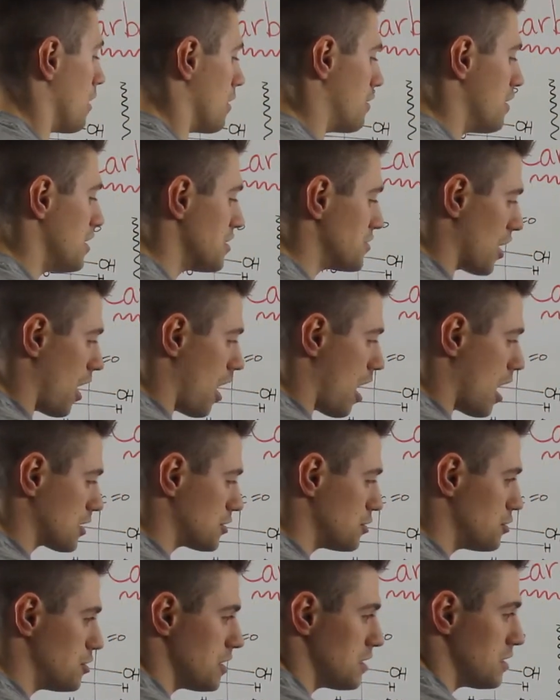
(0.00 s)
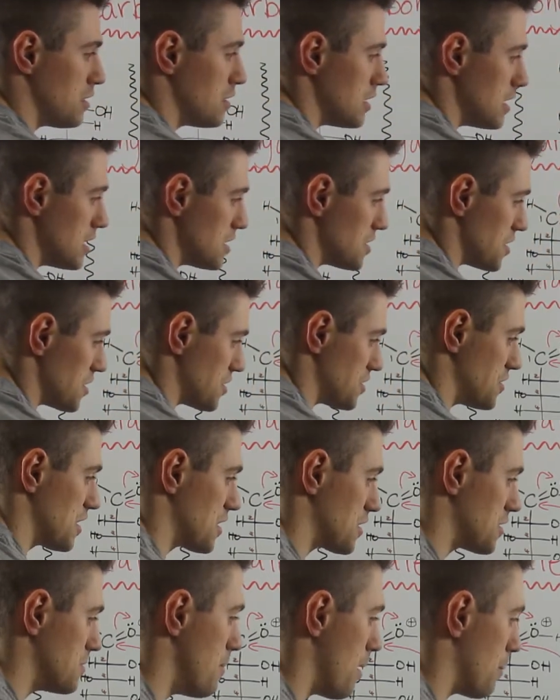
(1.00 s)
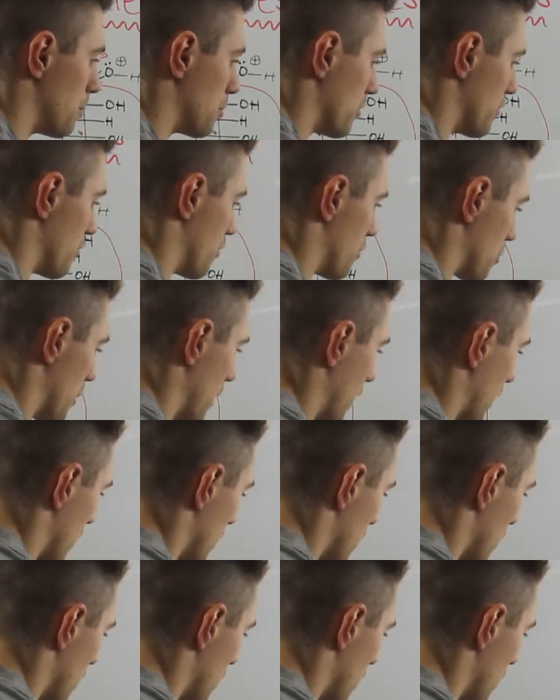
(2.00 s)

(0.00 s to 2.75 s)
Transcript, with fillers: This oxygen is the sixth member of the ring,